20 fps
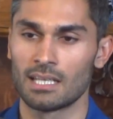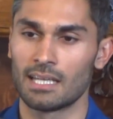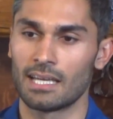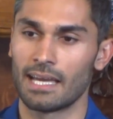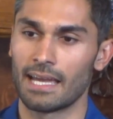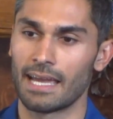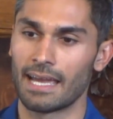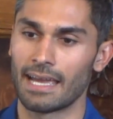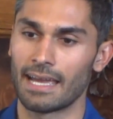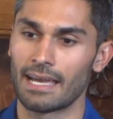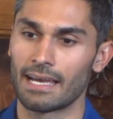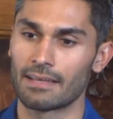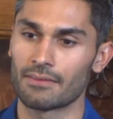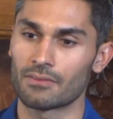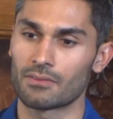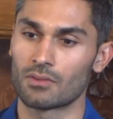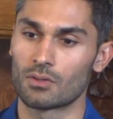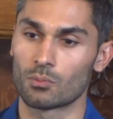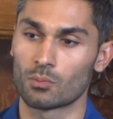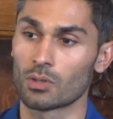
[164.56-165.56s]

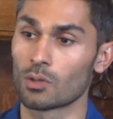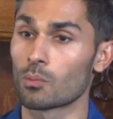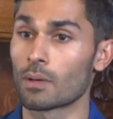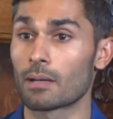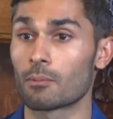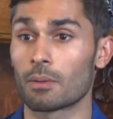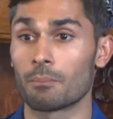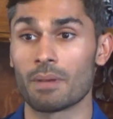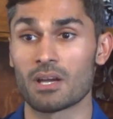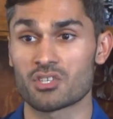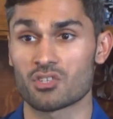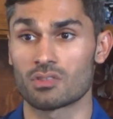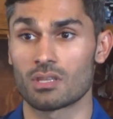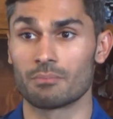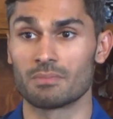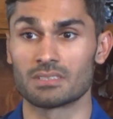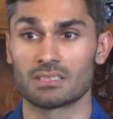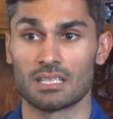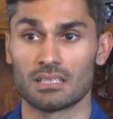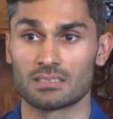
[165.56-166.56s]
And the real way we measure them
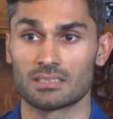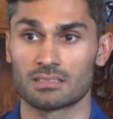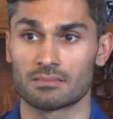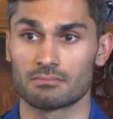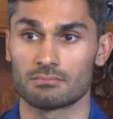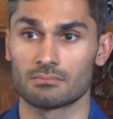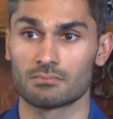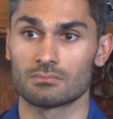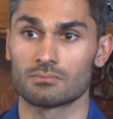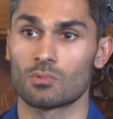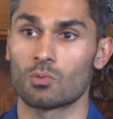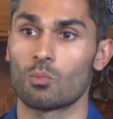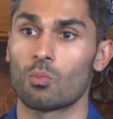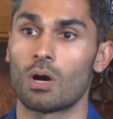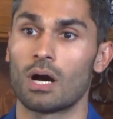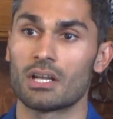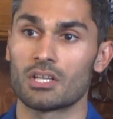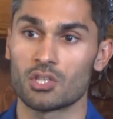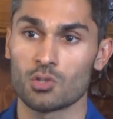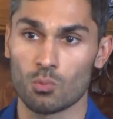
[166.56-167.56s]
is this:
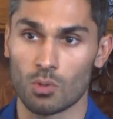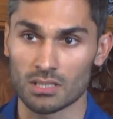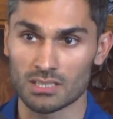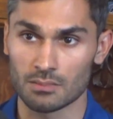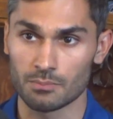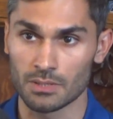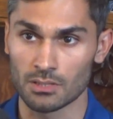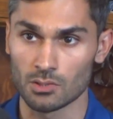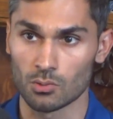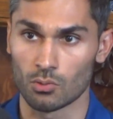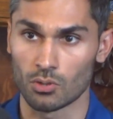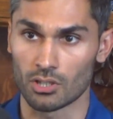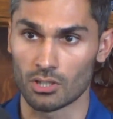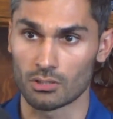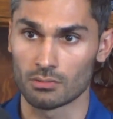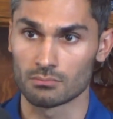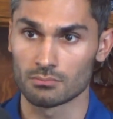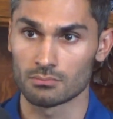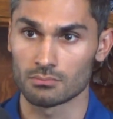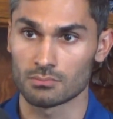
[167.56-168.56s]
why do you want to be a
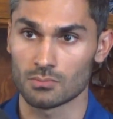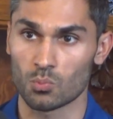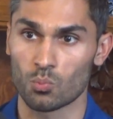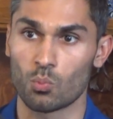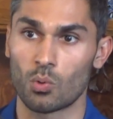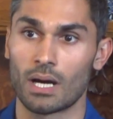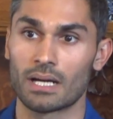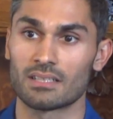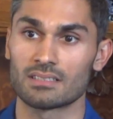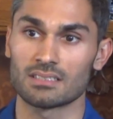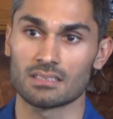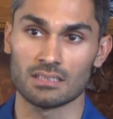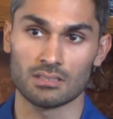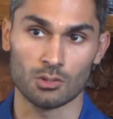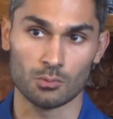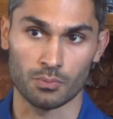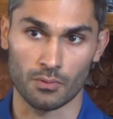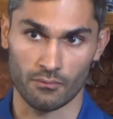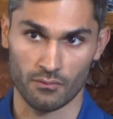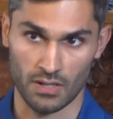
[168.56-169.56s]
lawyer? Why does the legal
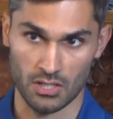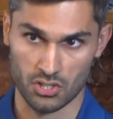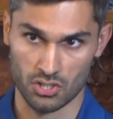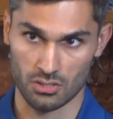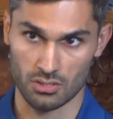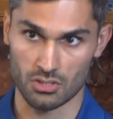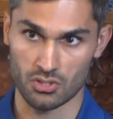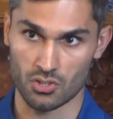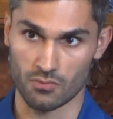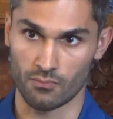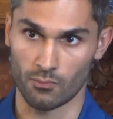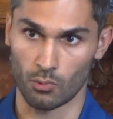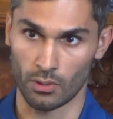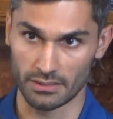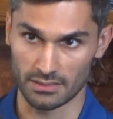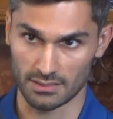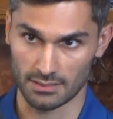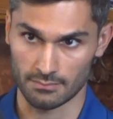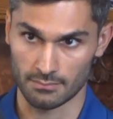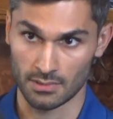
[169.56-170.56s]
profession need your
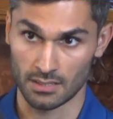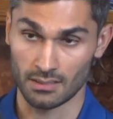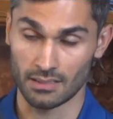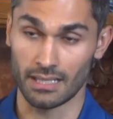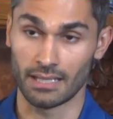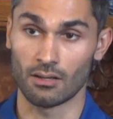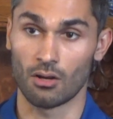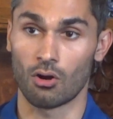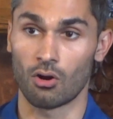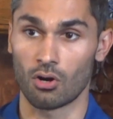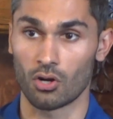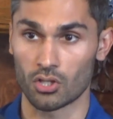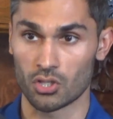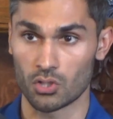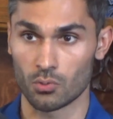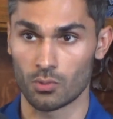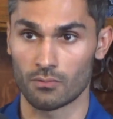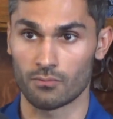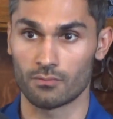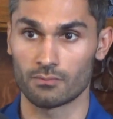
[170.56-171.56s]
voice? And are
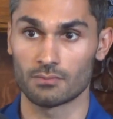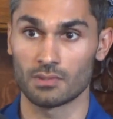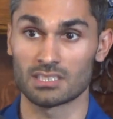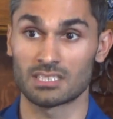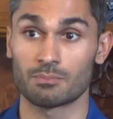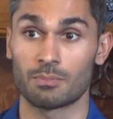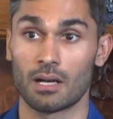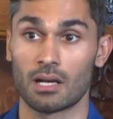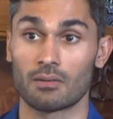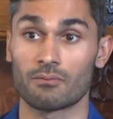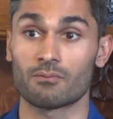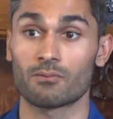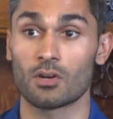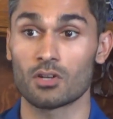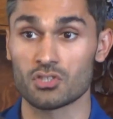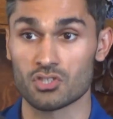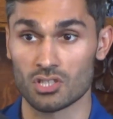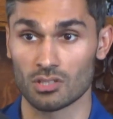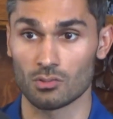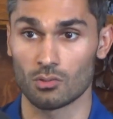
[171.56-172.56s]
you an aspiring
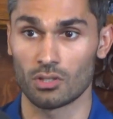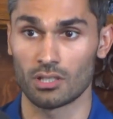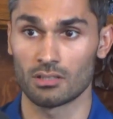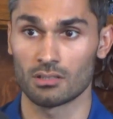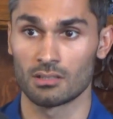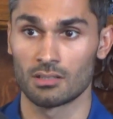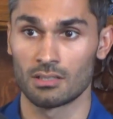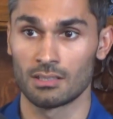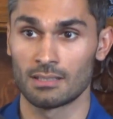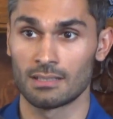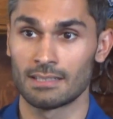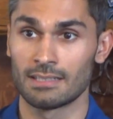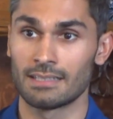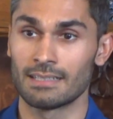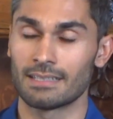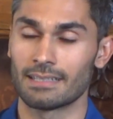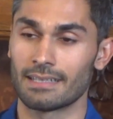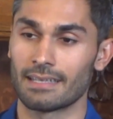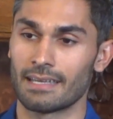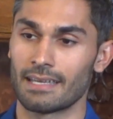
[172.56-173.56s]
first-gen lawyer?
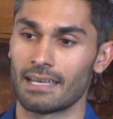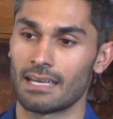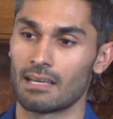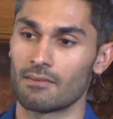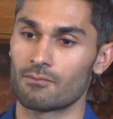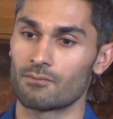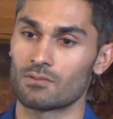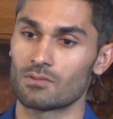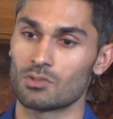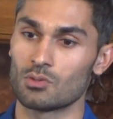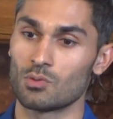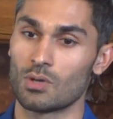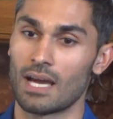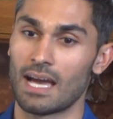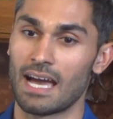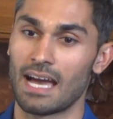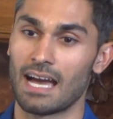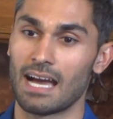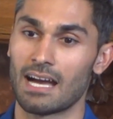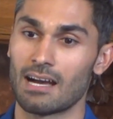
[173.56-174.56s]
If you
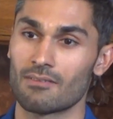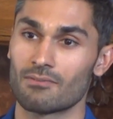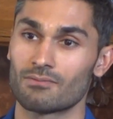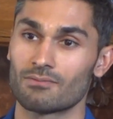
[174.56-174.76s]
have